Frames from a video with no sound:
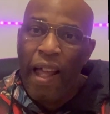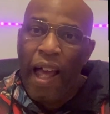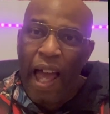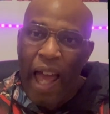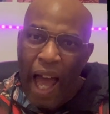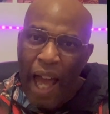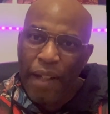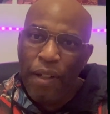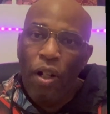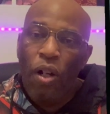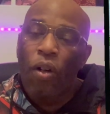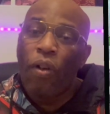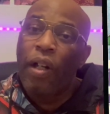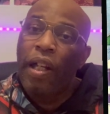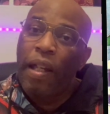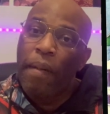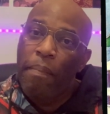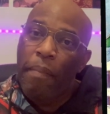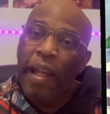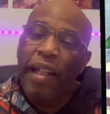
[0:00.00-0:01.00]
I know
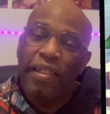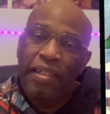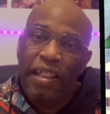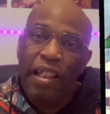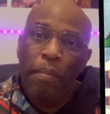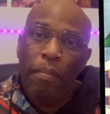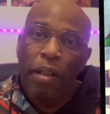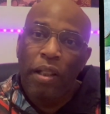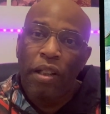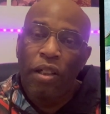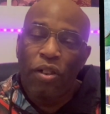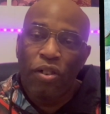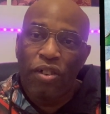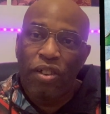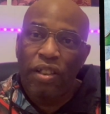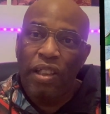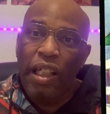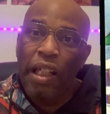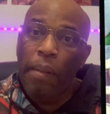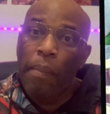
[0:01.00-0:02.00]
it may seem a little
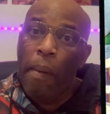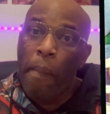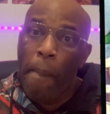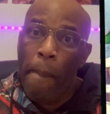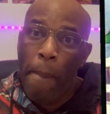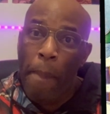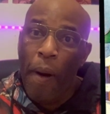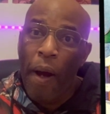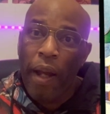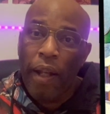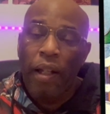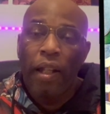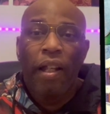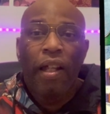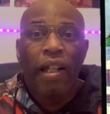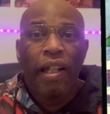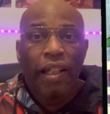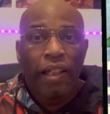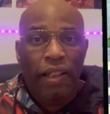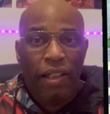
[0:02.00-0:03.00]
steep, but
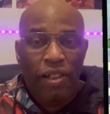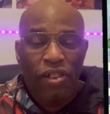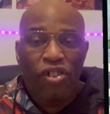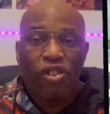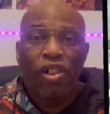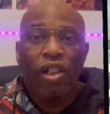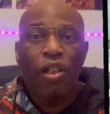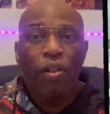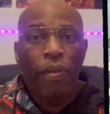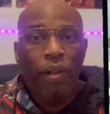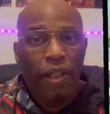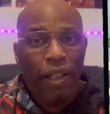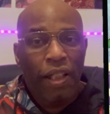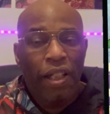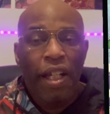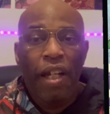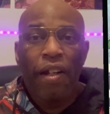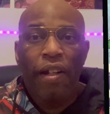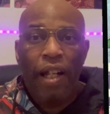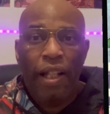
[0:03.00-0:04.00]
considering the
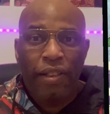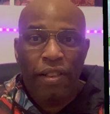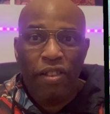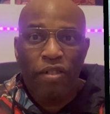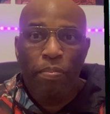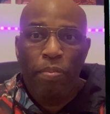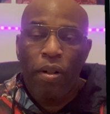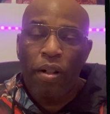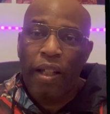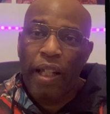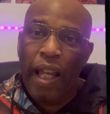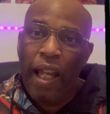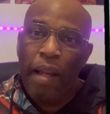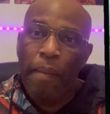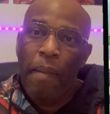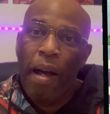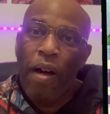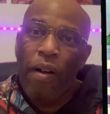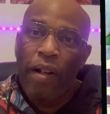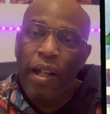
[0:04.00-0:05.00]
year that this book
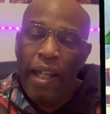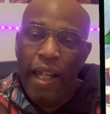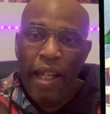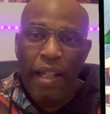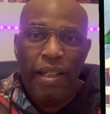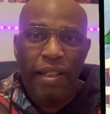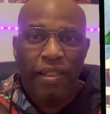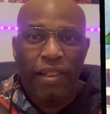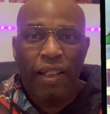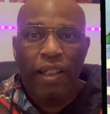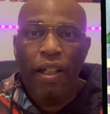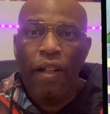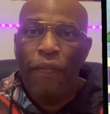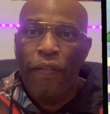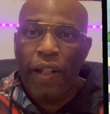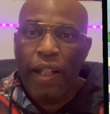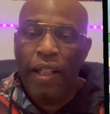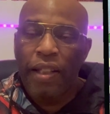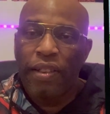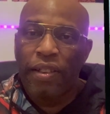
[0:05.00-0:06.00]
came out and the
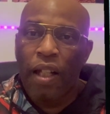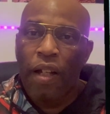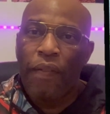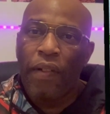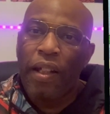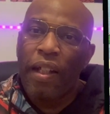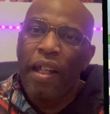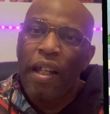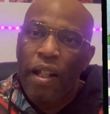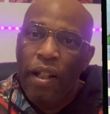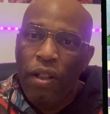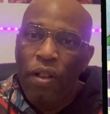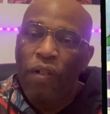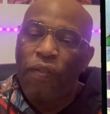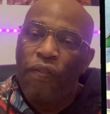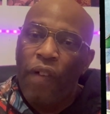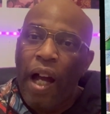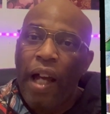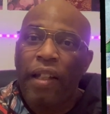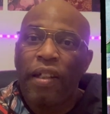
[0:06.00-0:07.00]
significance of it, you
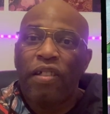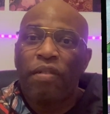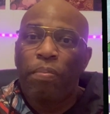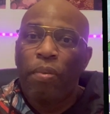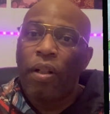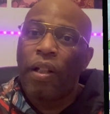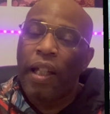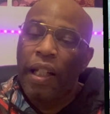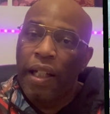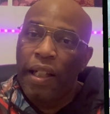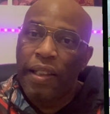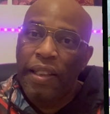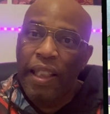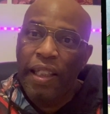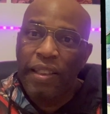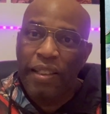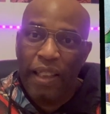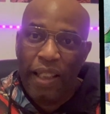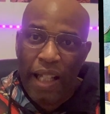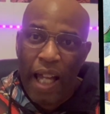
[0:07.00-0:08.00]
find this book in a
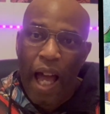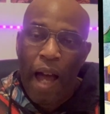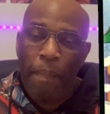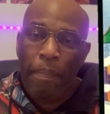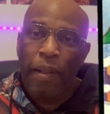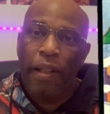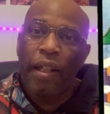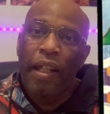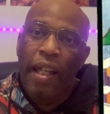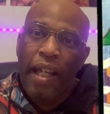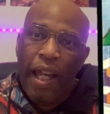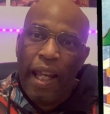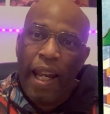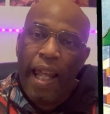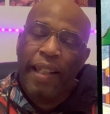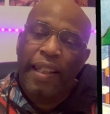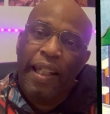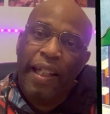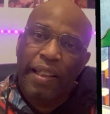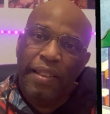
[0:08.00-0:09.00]
decent copy, and I
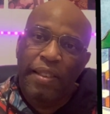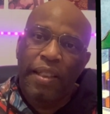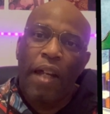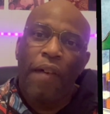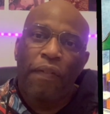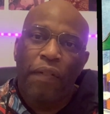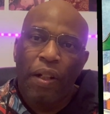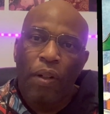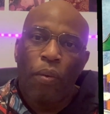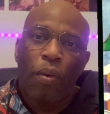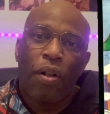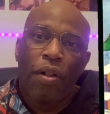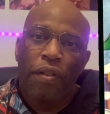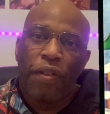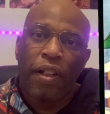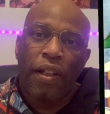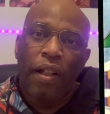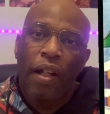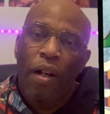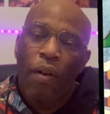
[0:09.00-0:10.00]
think it's definitely worth
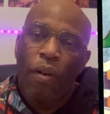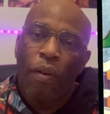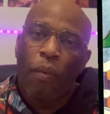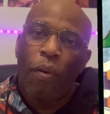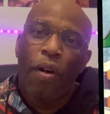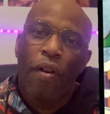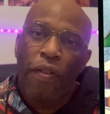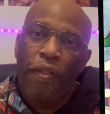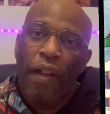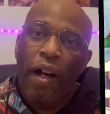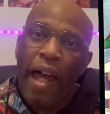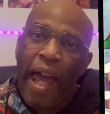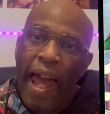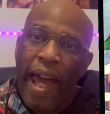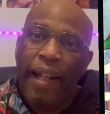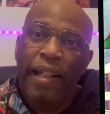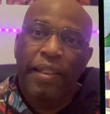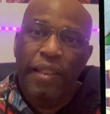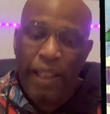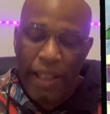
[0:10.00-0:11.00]
it, worth
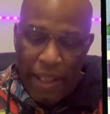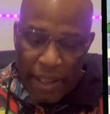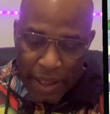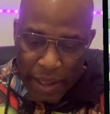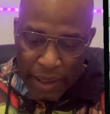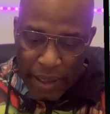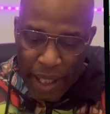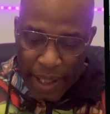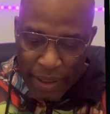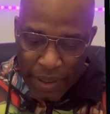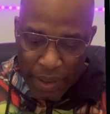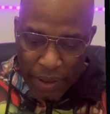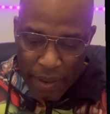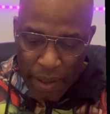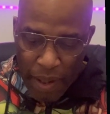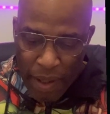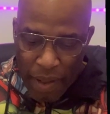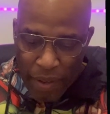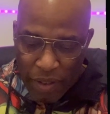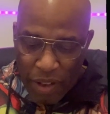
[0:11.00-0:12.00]
adding to your collection.
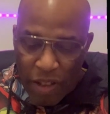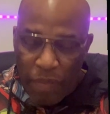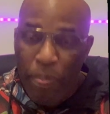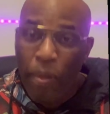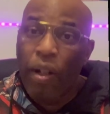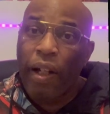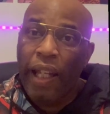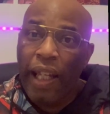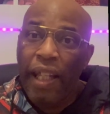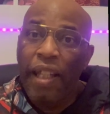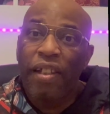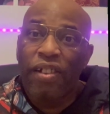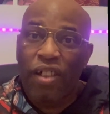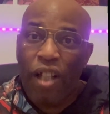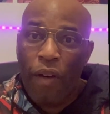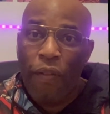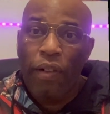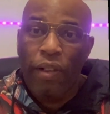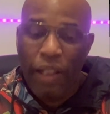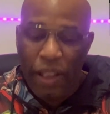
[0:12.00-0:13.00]
This book is
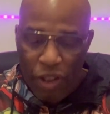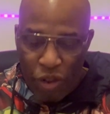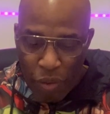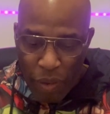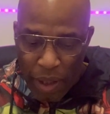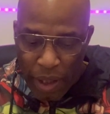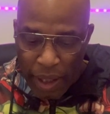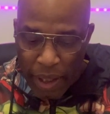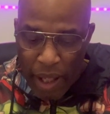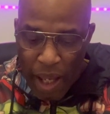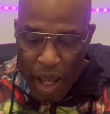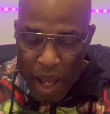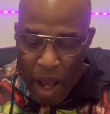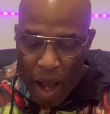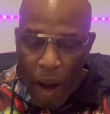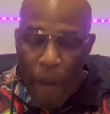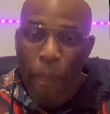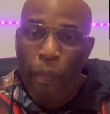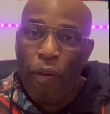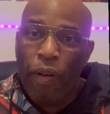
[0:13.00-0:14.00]
currently trending
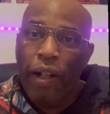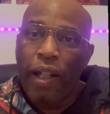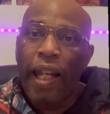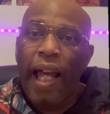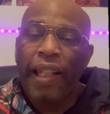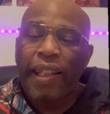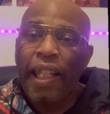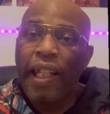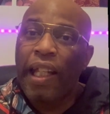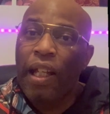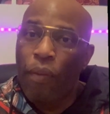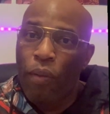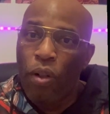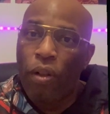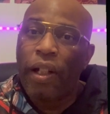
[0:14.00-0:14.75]
upward, and I think it will